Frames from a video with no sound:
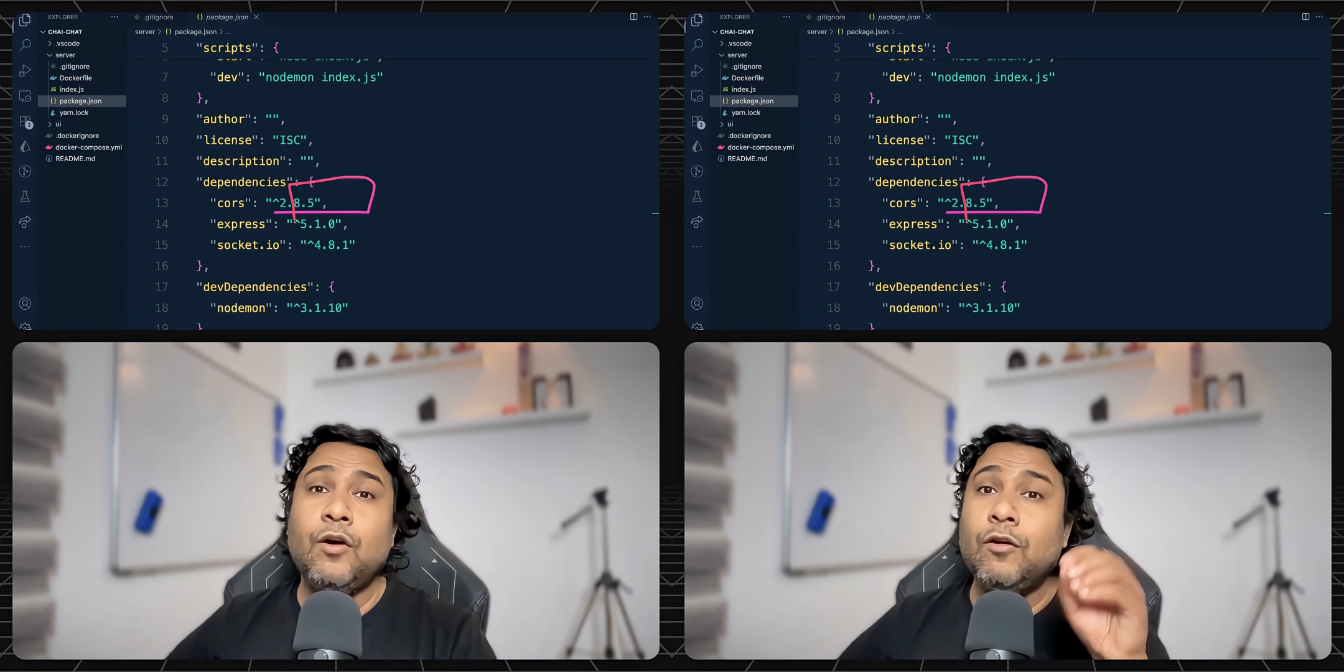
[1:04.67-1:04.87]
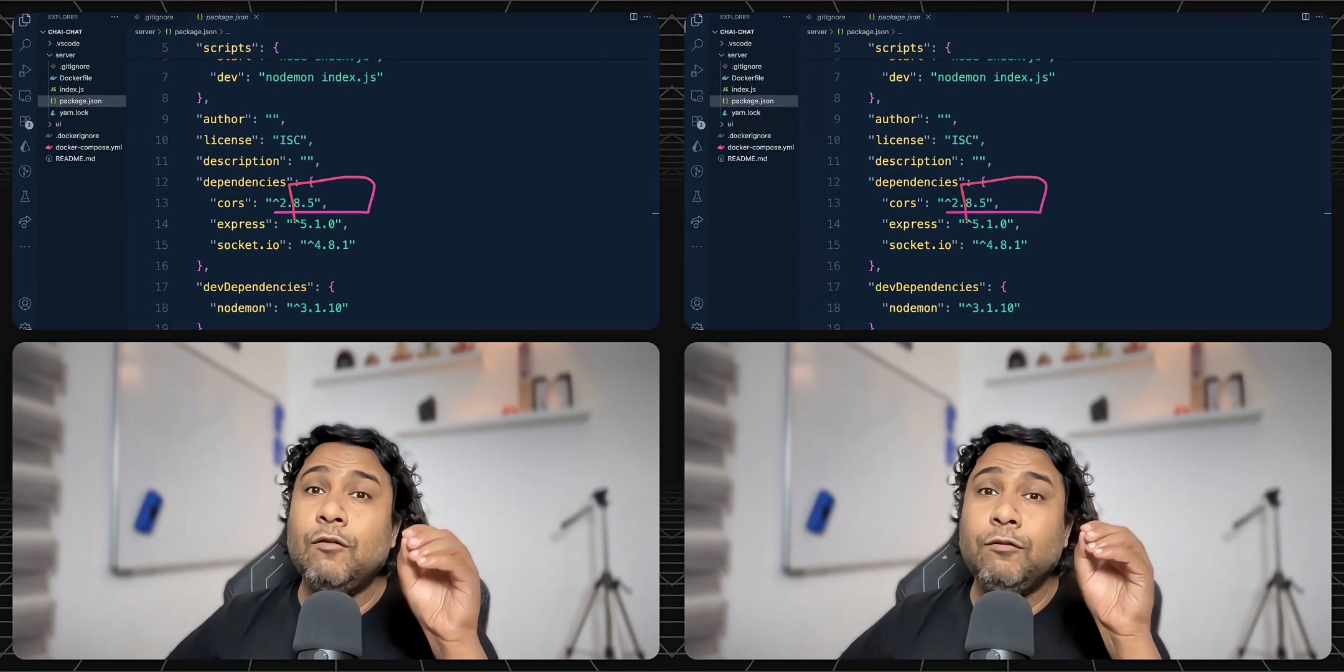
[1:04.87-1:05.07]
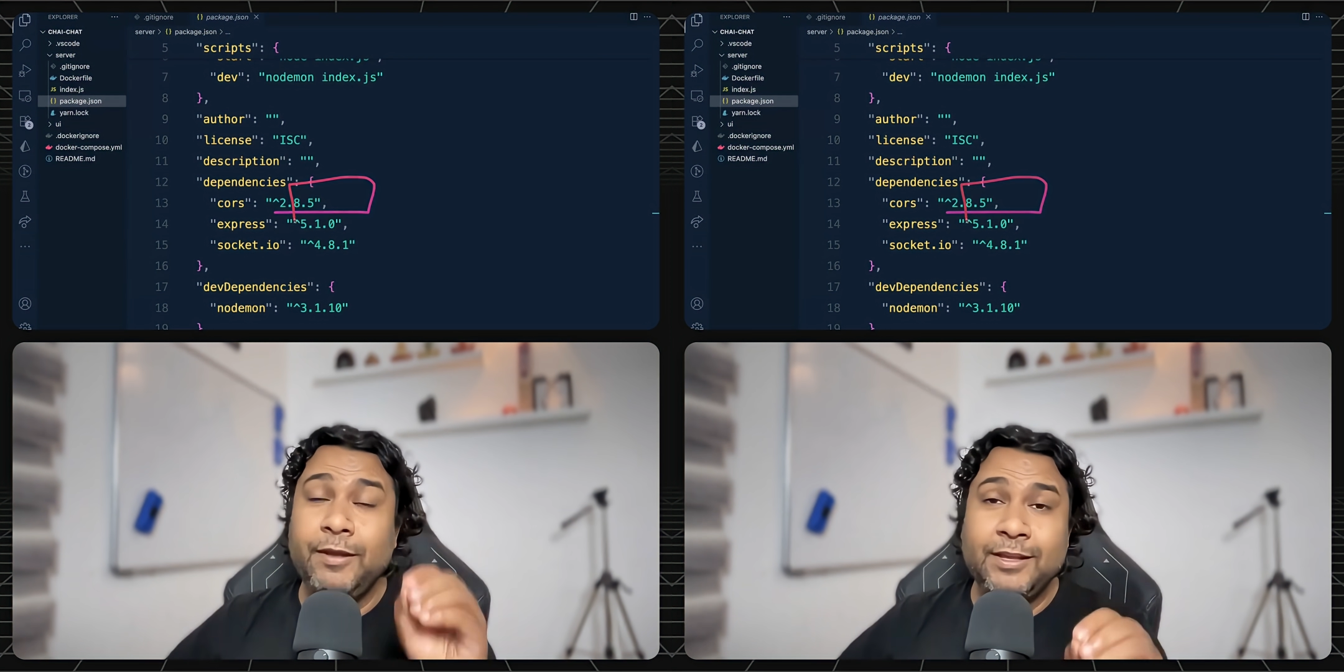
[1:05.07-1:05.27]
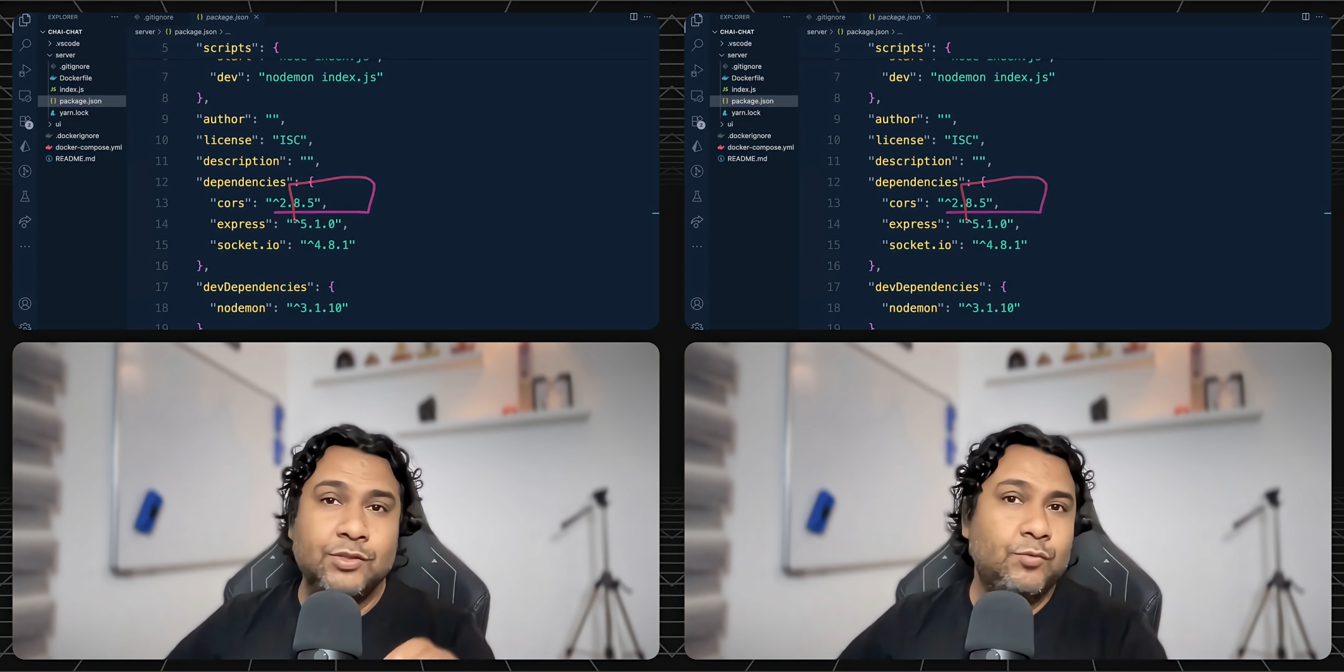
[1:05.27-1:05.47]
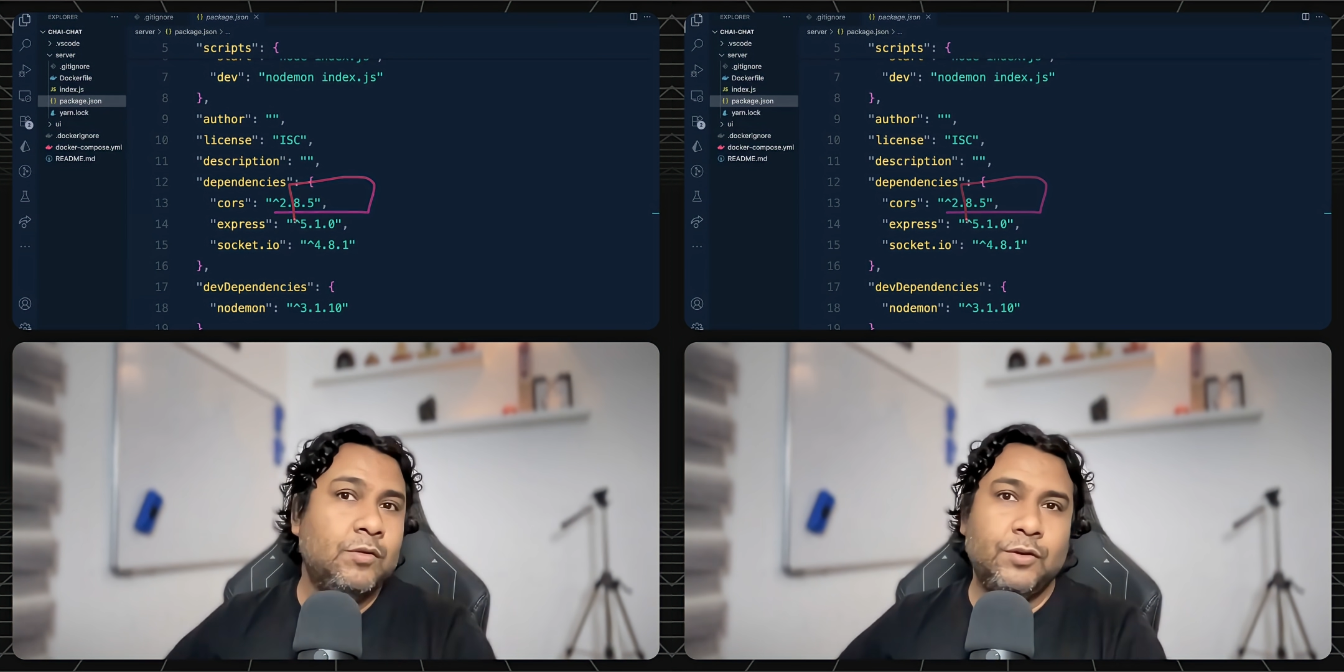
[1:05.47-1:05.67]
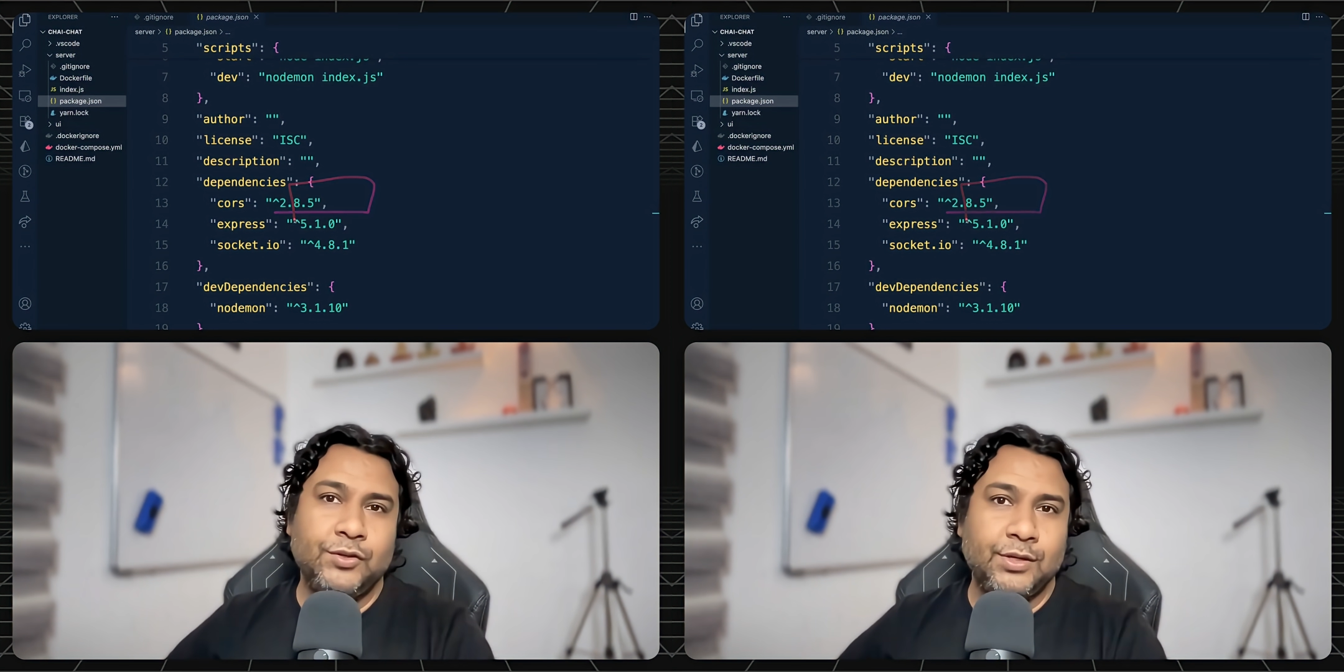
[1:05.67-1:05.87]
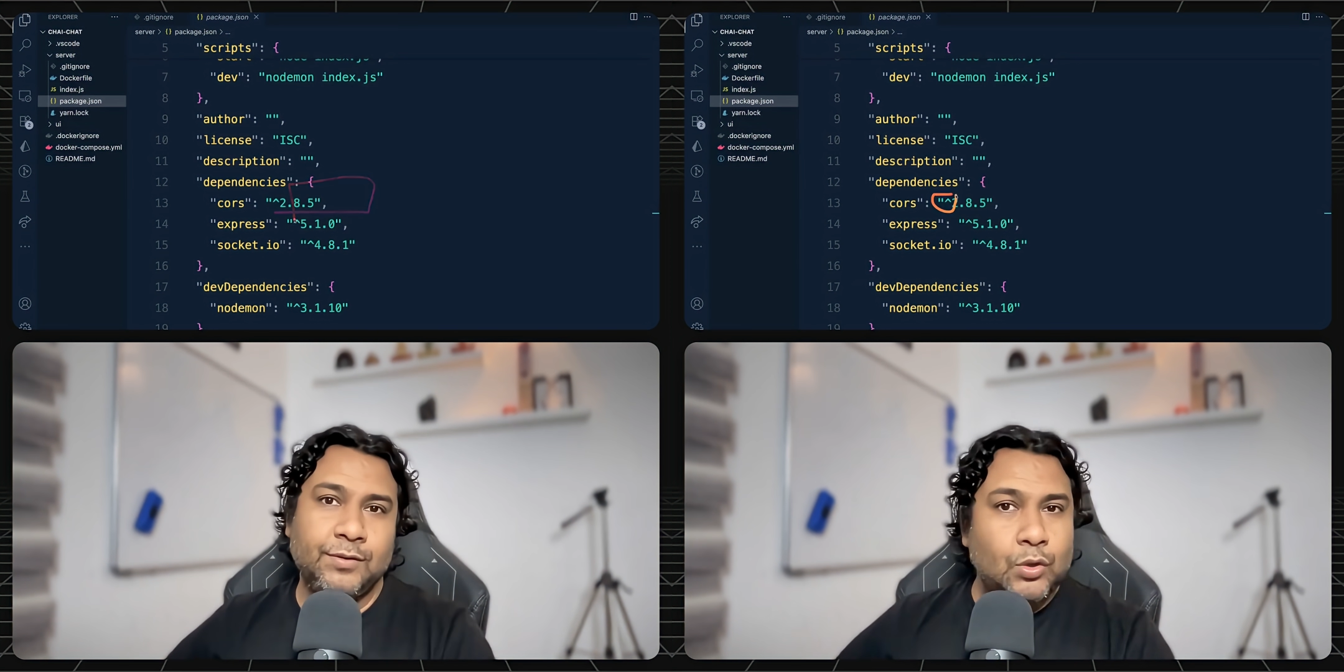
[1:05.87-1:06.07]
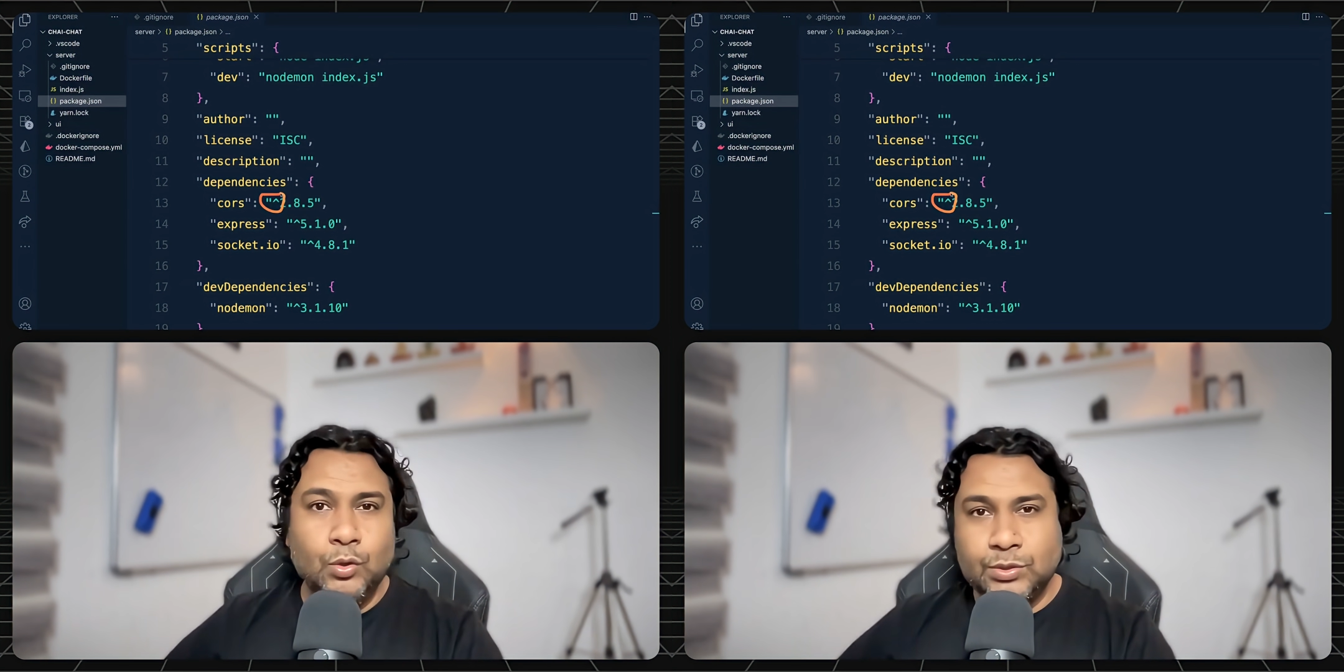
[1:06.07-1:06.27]
or fixed to a version.
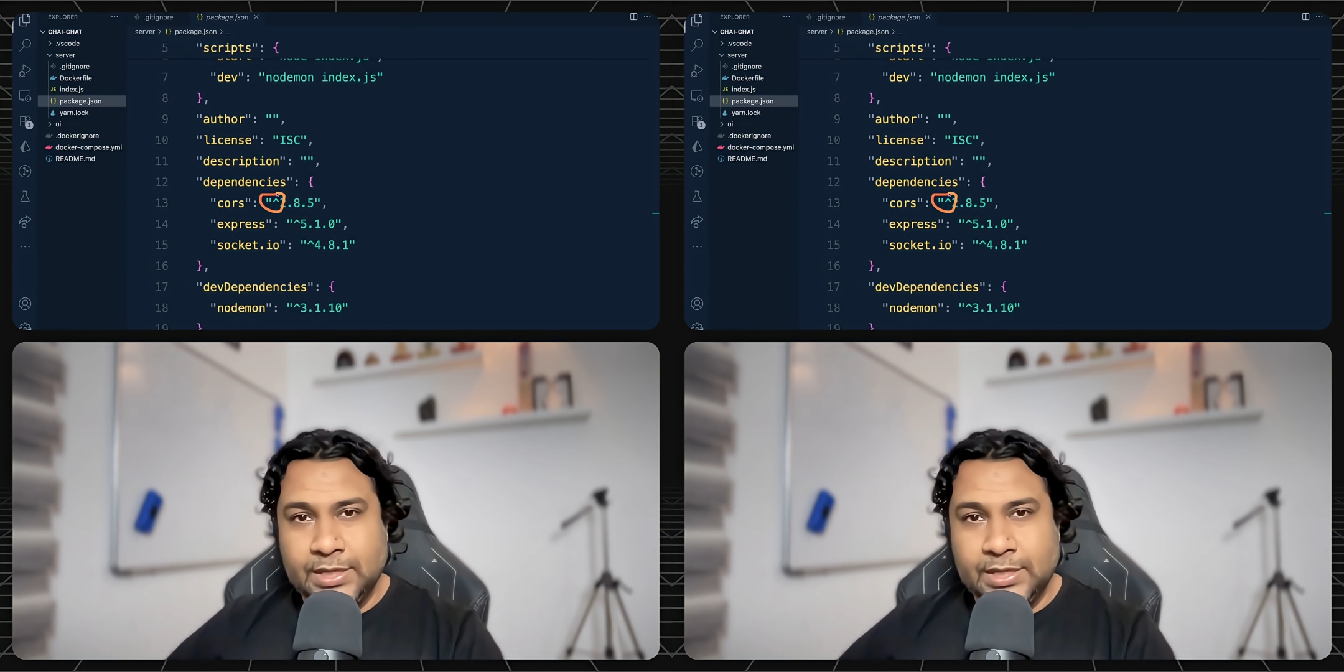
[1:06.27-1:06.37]
Do you see